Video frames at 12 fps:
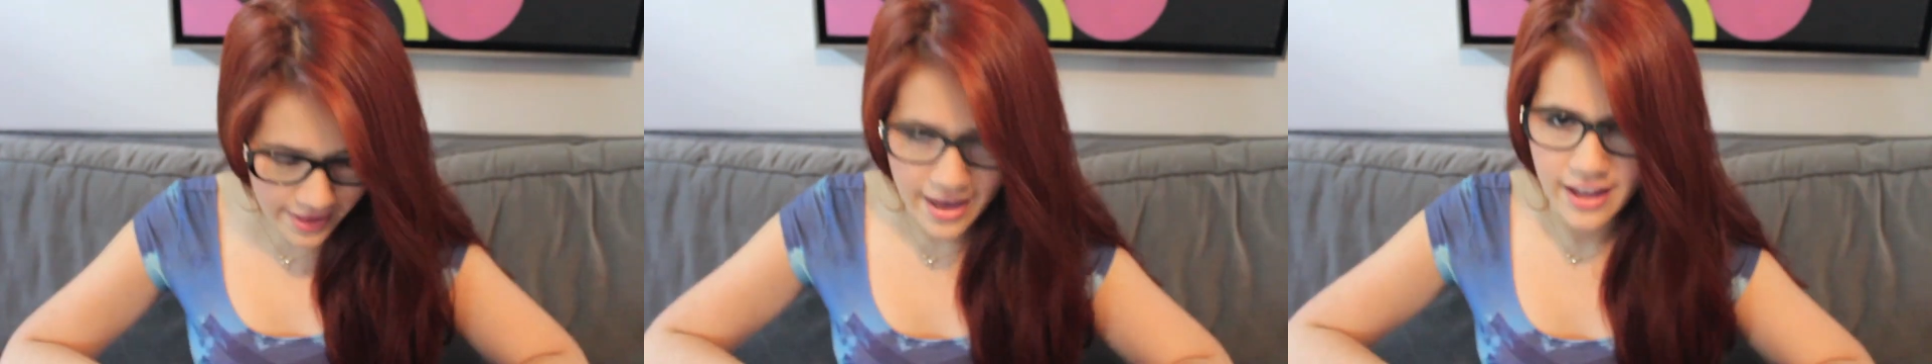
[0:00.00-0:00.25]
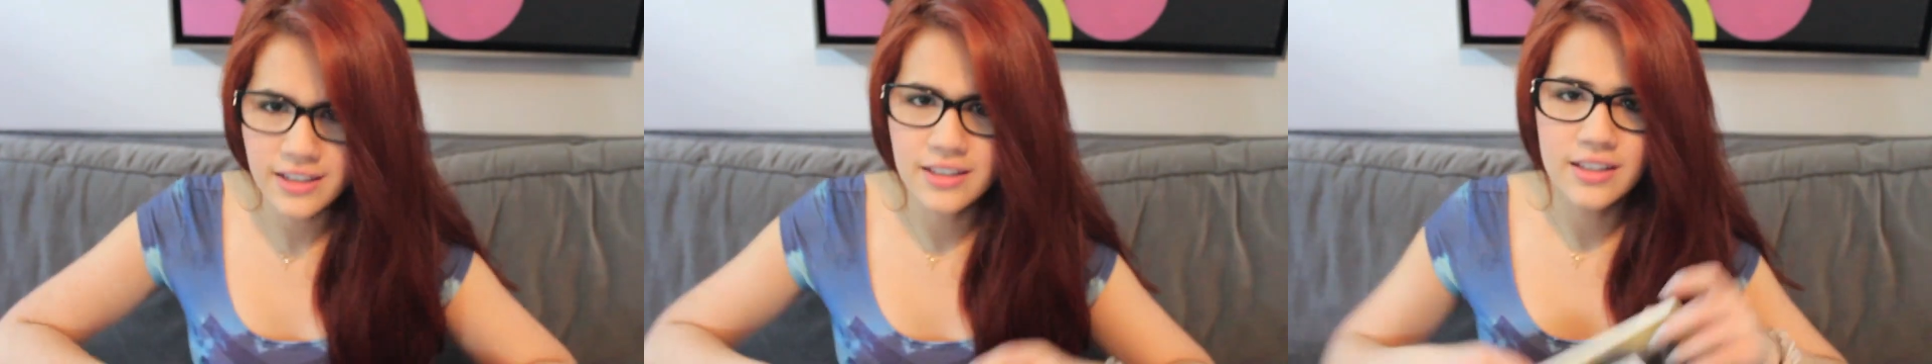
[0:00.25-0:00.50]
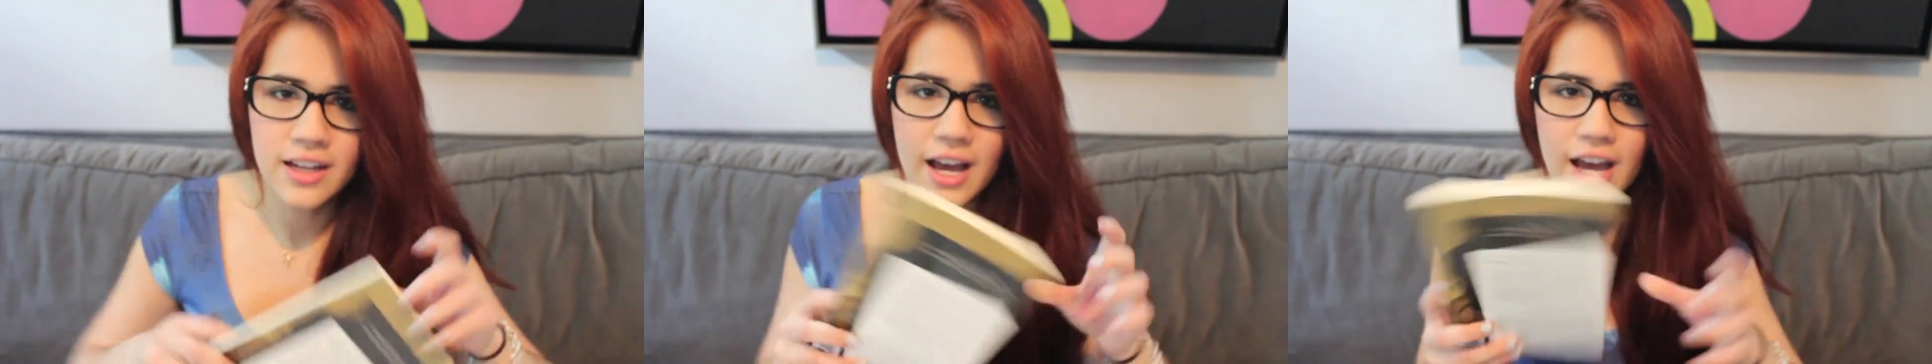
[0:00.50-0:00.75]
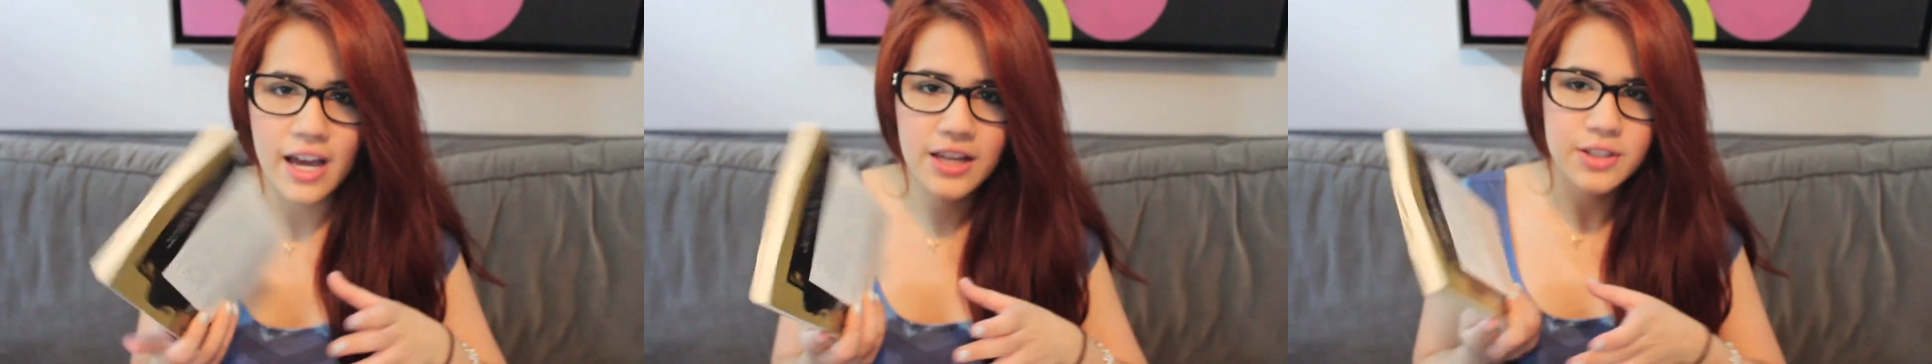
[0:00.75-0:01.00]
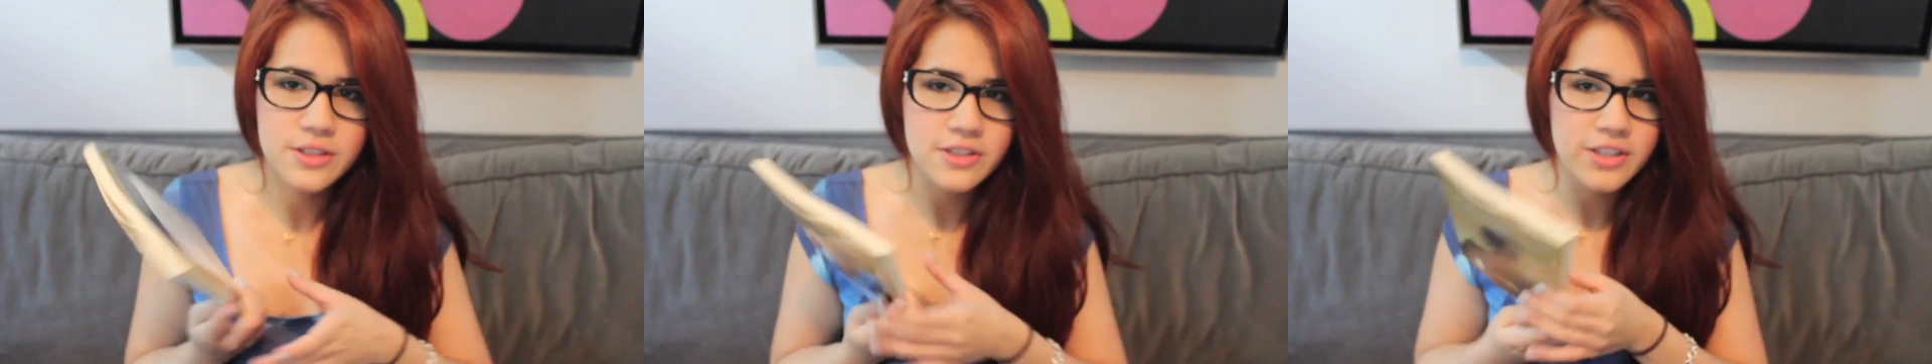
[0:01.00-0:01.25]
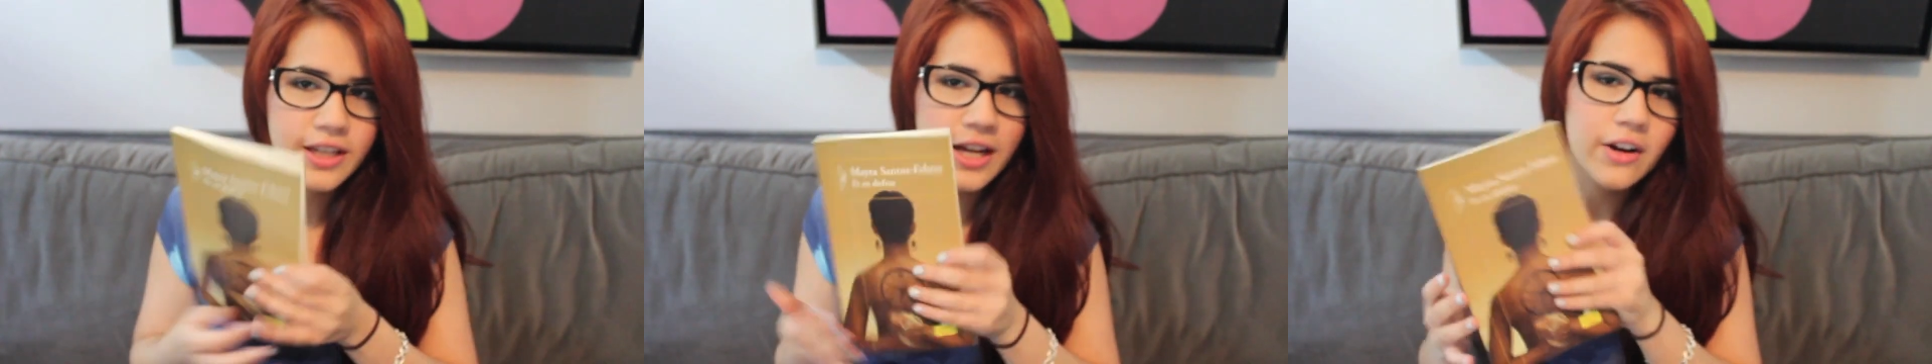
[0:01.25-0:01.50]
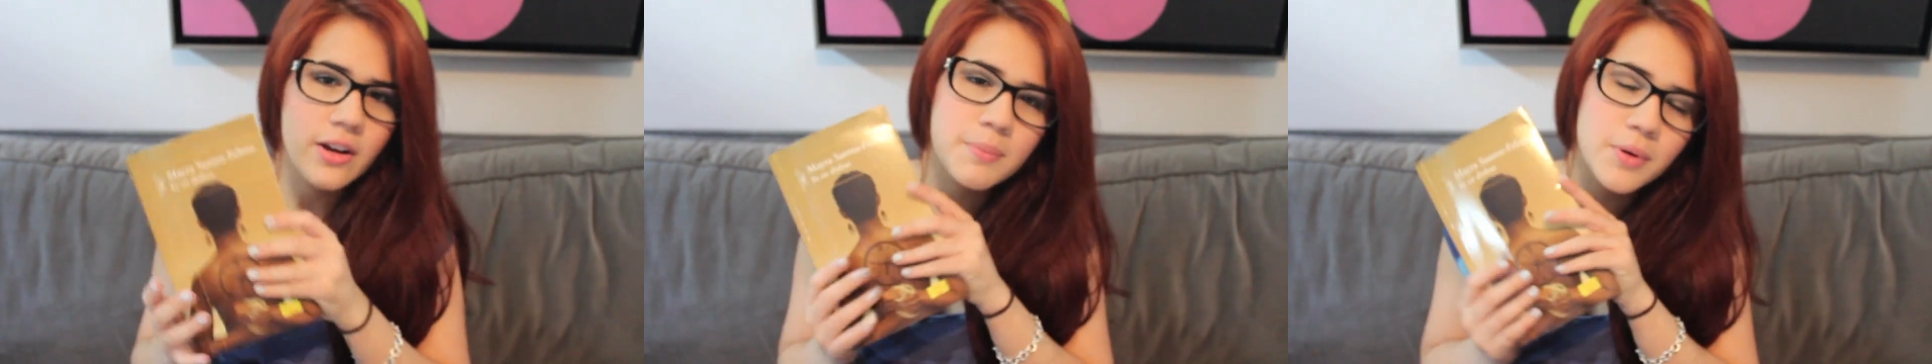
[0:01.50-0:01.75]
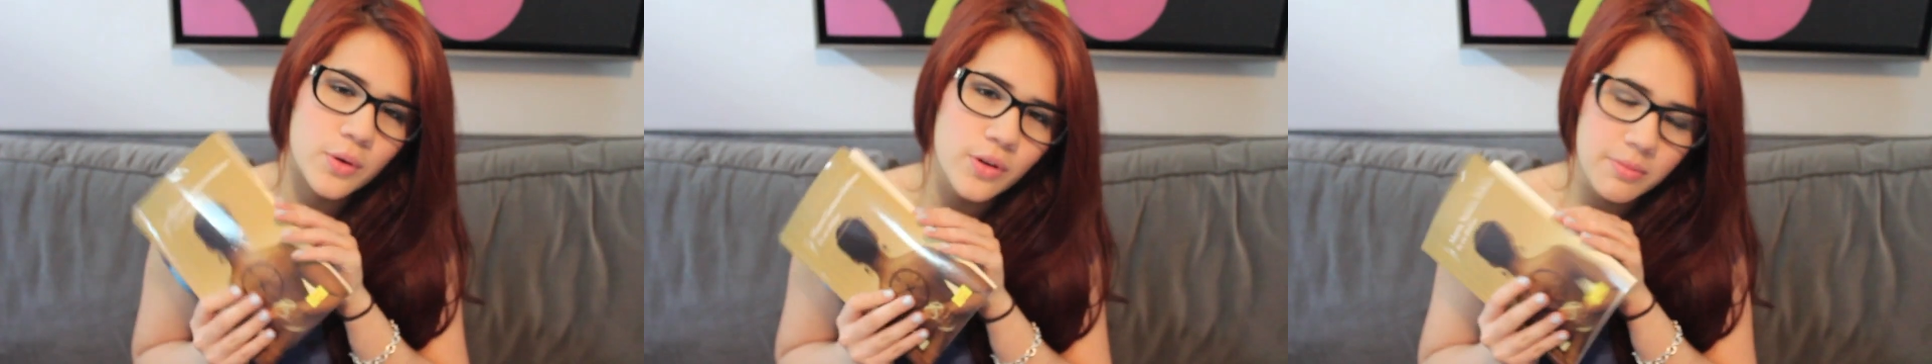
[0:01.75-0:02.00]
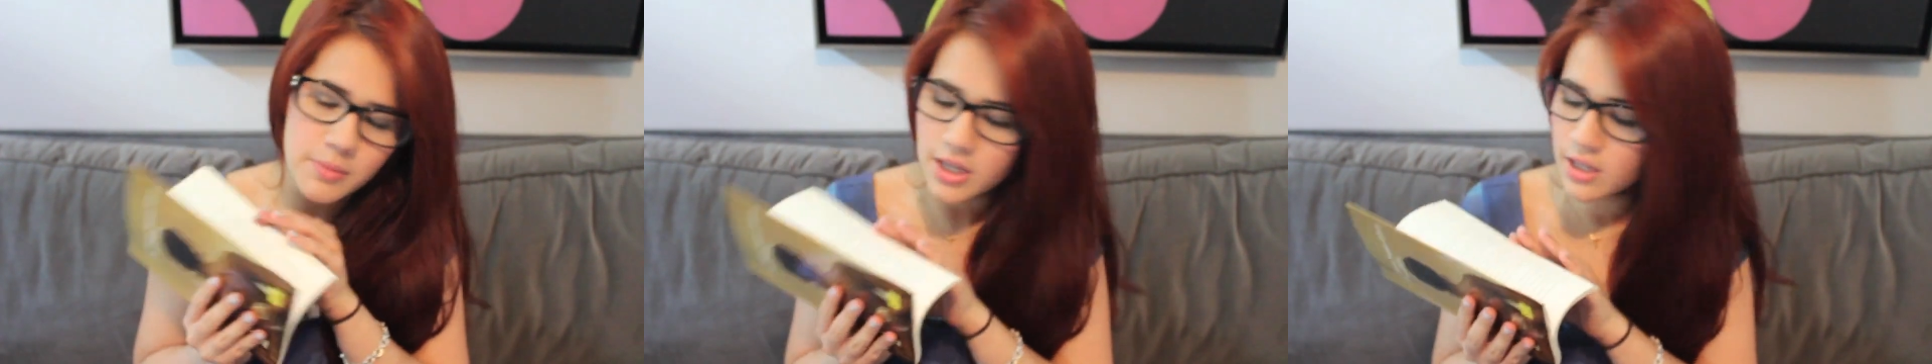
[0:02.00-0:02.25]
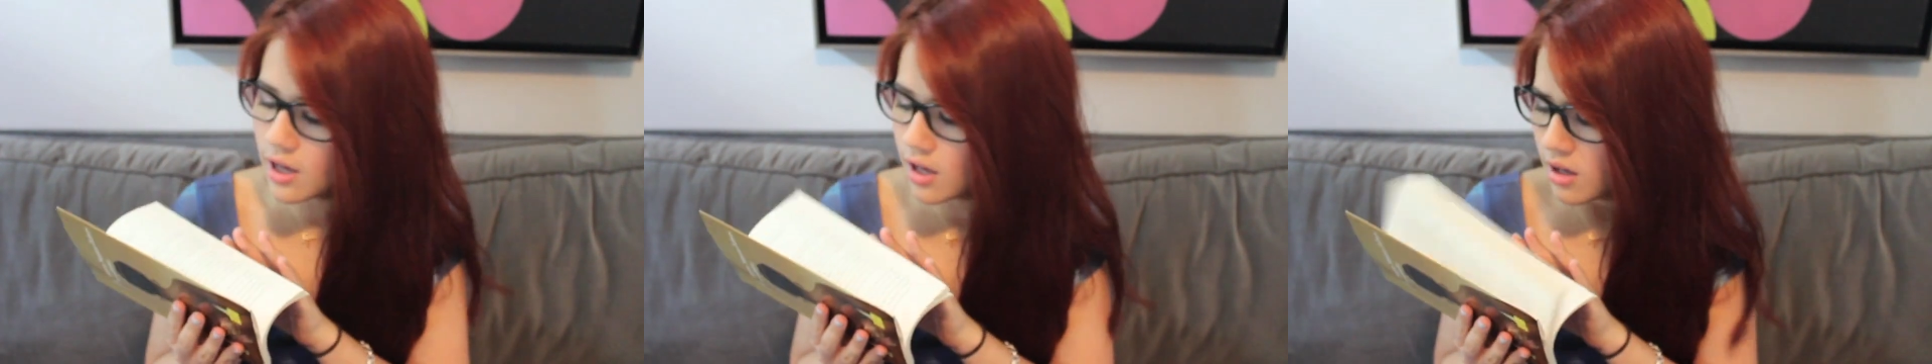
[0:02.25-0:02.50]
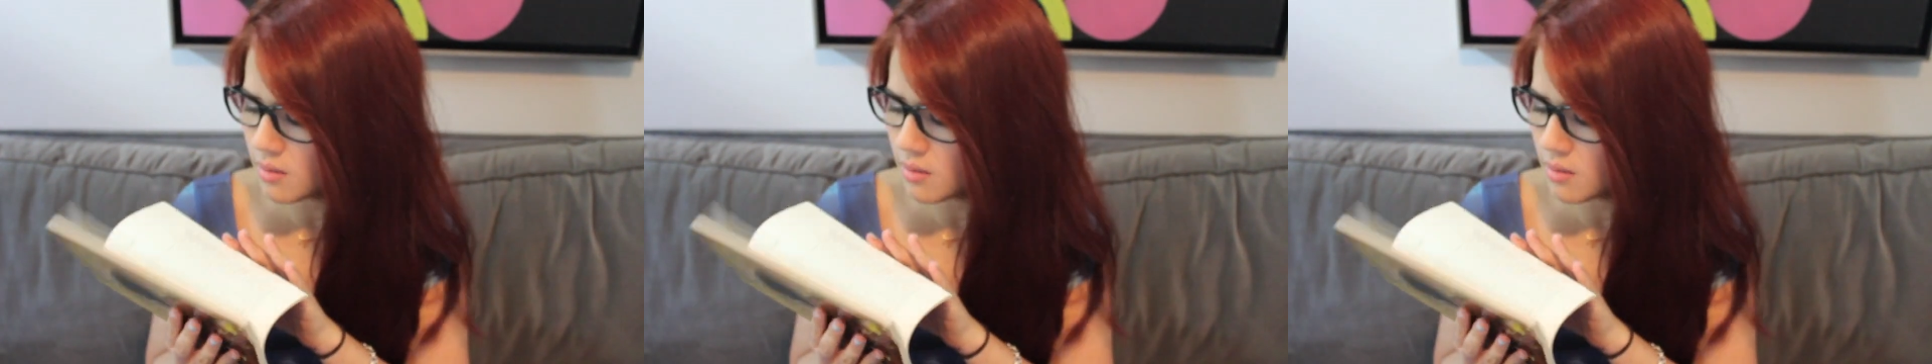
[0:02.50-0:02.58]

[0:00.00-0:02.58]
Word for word: then I usually carry a book with me.